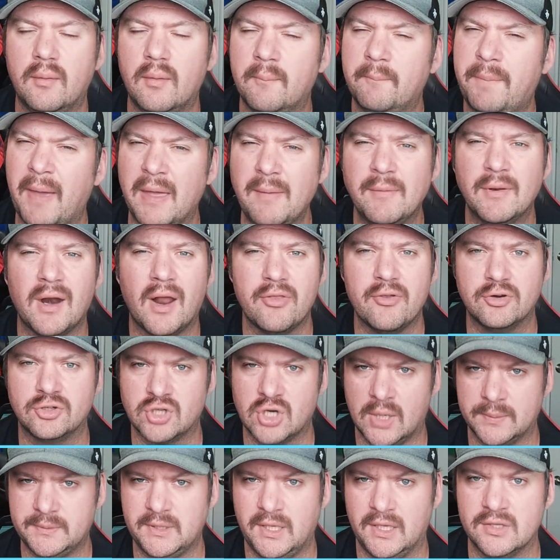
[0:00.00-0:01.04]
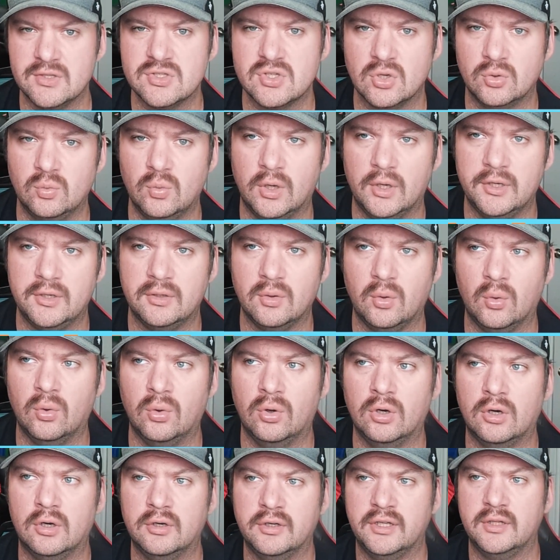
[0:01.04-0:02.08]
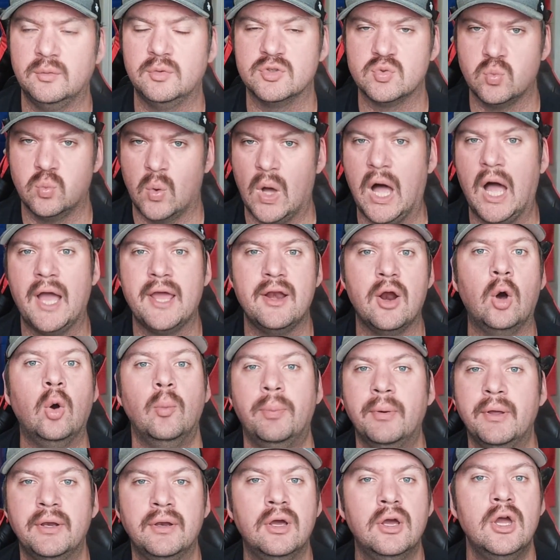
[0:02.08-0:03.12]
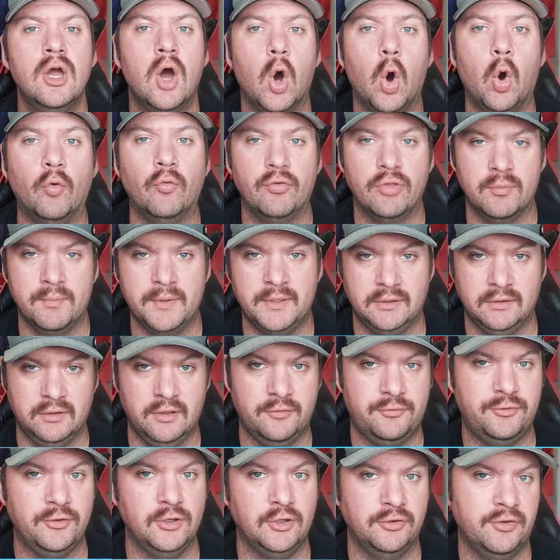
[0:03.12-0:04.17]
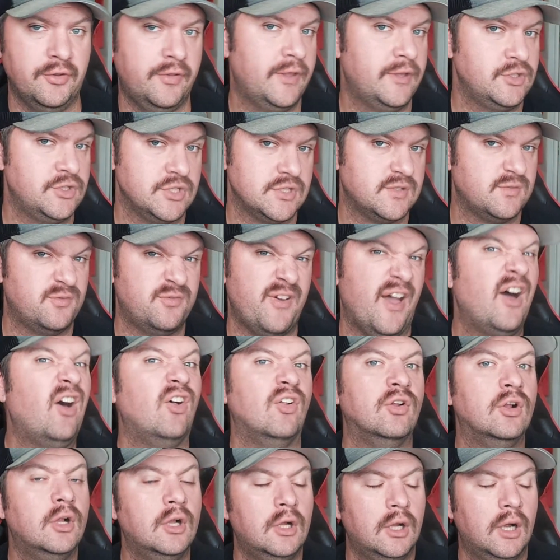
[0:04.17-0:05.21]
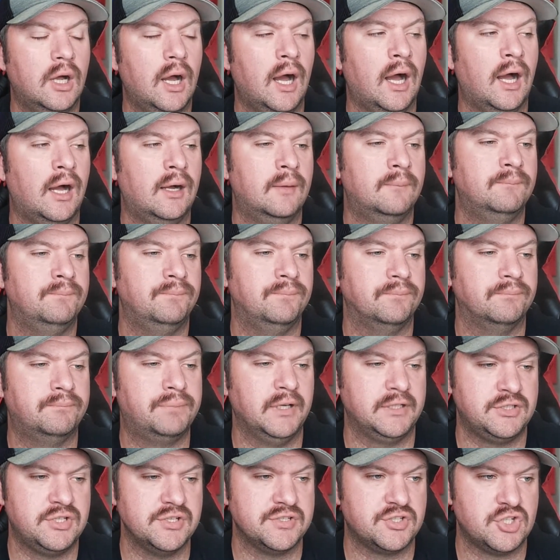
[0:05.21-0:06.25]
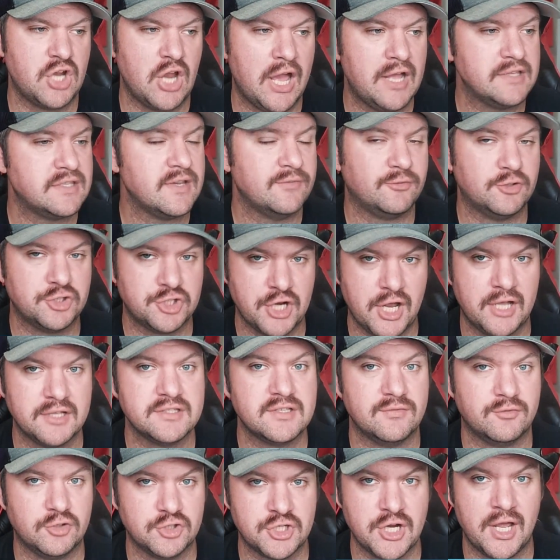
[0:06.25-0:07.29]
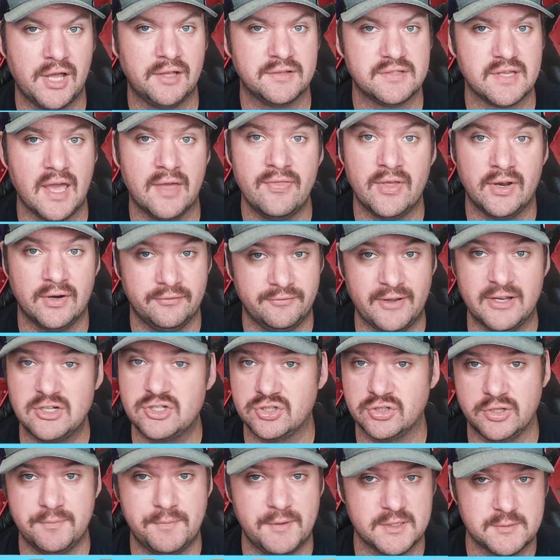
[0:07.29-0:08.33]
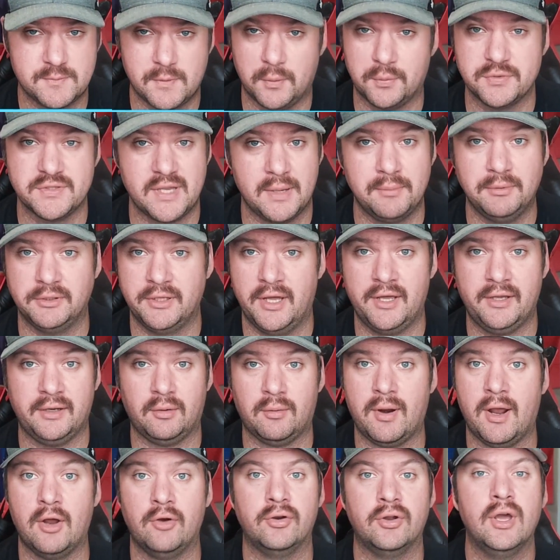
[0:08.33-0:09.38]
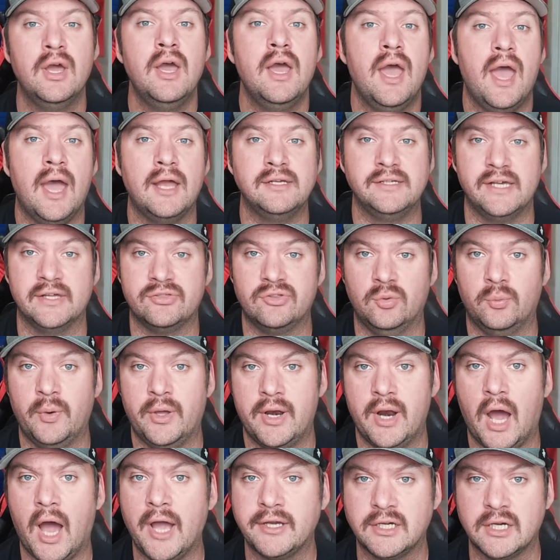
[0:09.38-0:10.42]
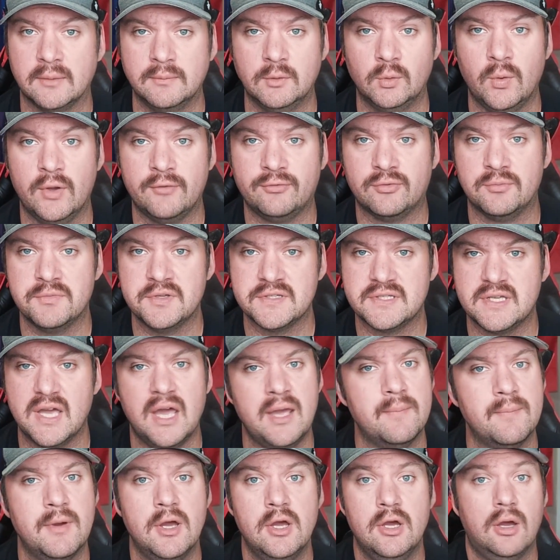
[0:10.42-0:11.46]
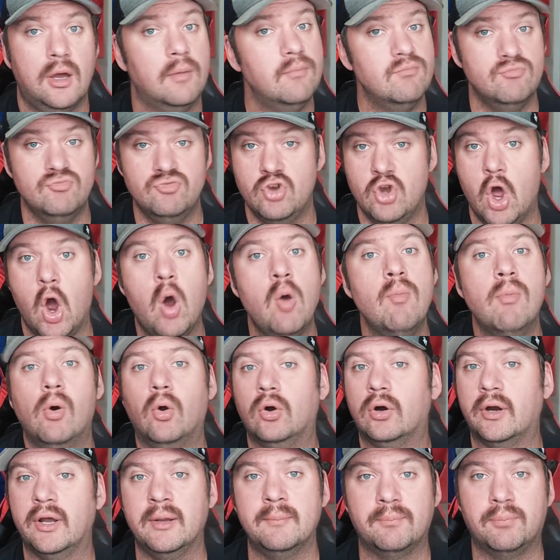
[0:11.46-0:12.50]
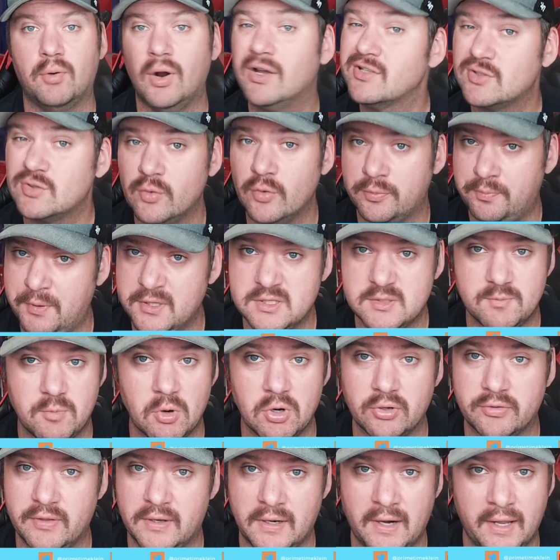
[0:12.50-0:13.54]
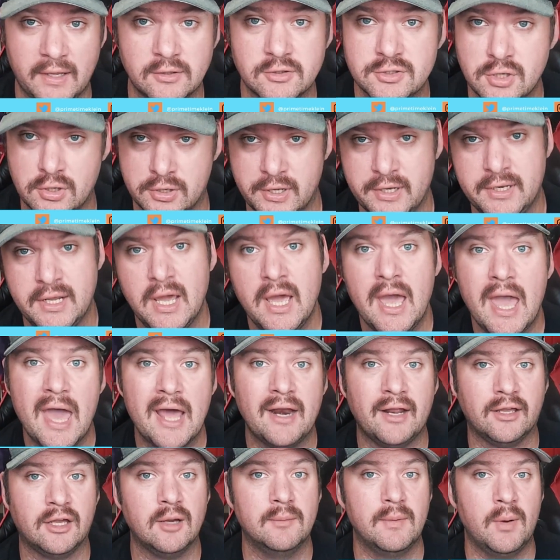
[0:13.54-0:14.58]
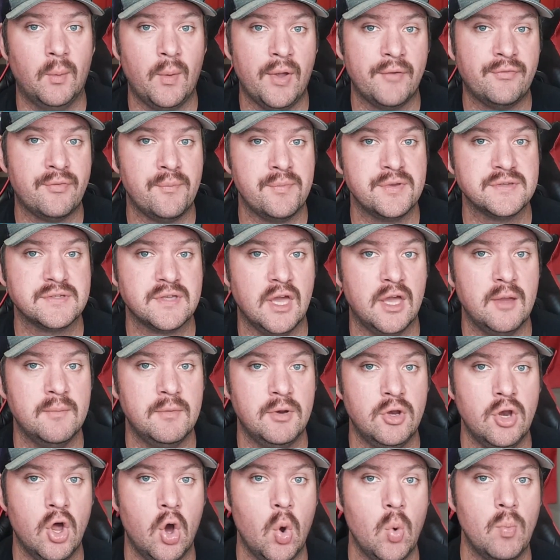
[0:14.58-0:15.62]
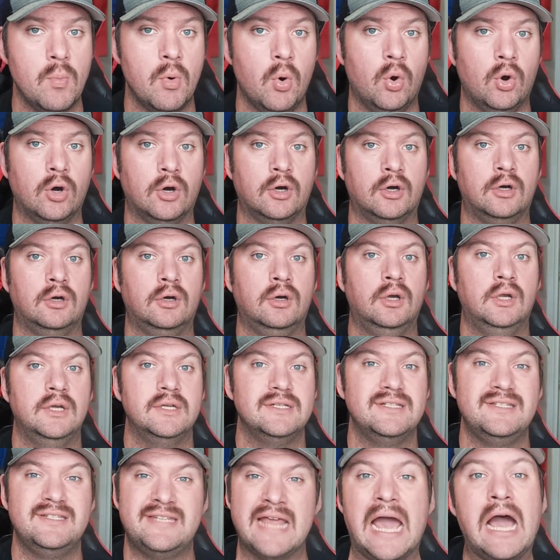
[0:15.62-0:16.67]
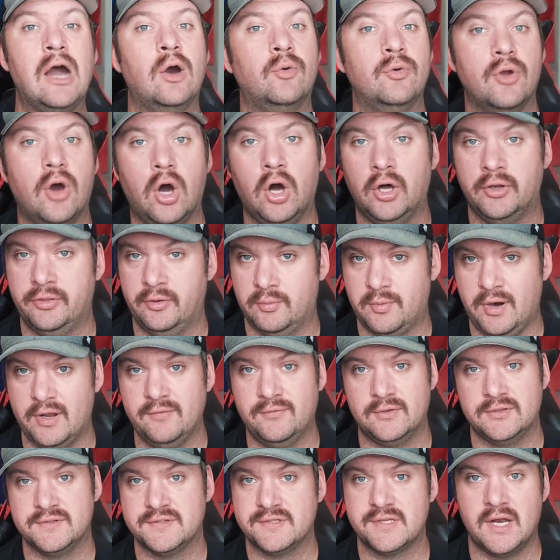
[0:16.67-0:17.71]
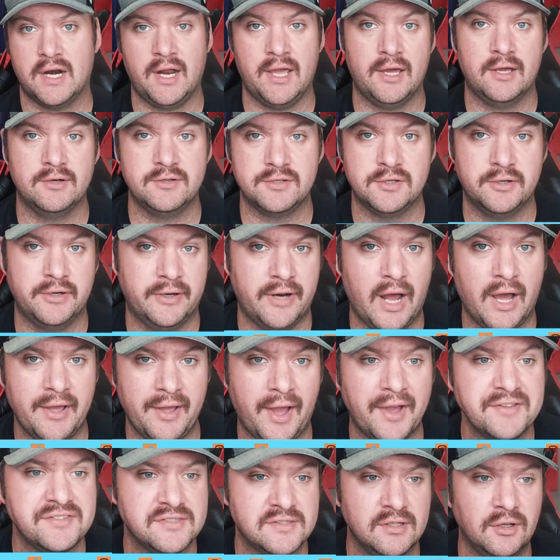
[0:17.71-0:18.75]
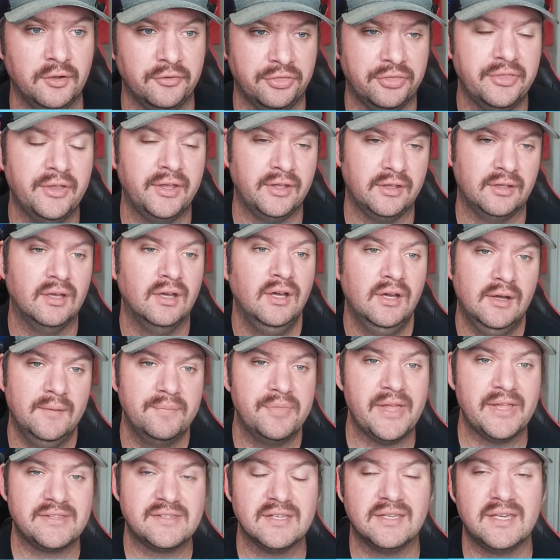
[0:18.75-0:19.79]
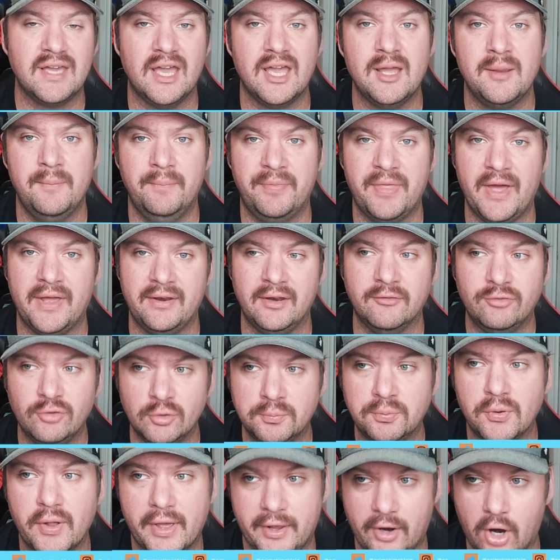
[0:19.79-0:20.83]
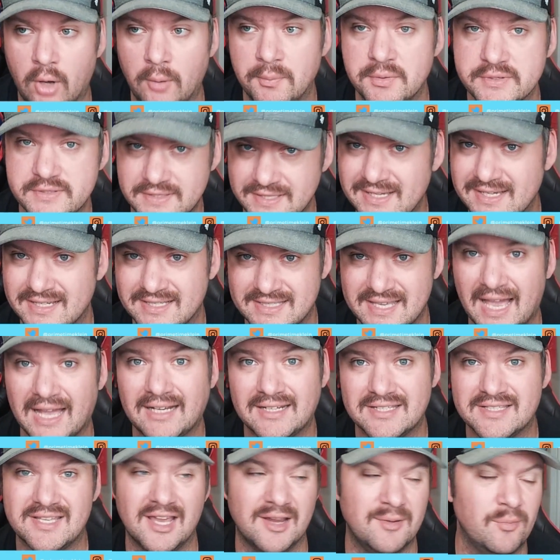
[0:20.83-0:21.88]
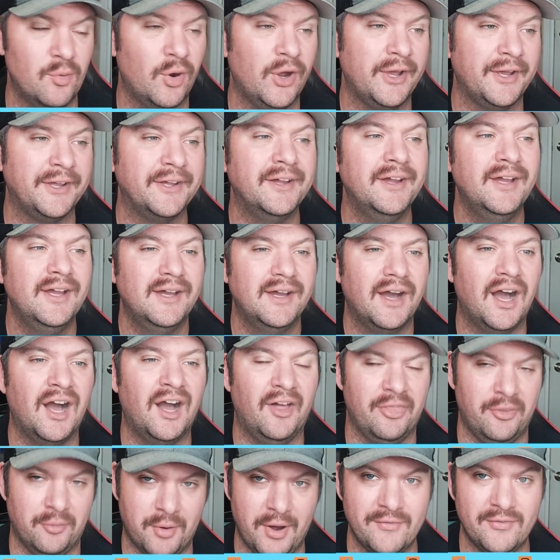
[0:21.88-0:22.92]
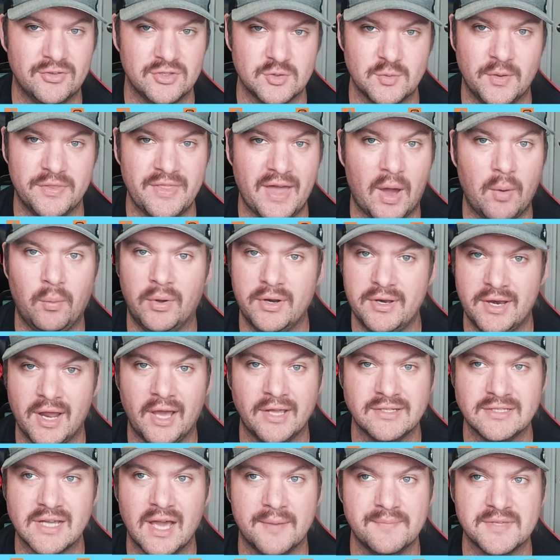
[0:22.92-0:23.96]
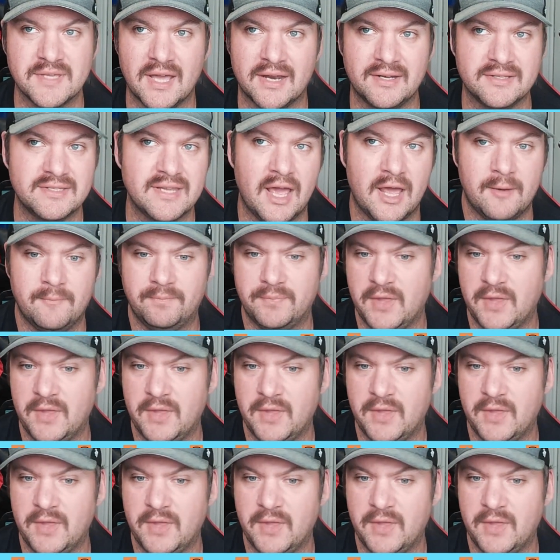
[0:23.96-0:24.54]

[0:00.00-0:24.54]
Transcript: Bateman either dropped the end zone one or he was wide open over the middle of the field and then just fell. Um, but just chance after chance after chance, and then eventually Pittsburgh was able to hang around and get the win. I come away from this game no more impressed with Pittsburgh than I entered it, and I come away from this game no more down on the Ravens than I entered it. I, I still think that's a game that if you play it almost the exact same way, uh, the Ravens win that one nine times out of ten.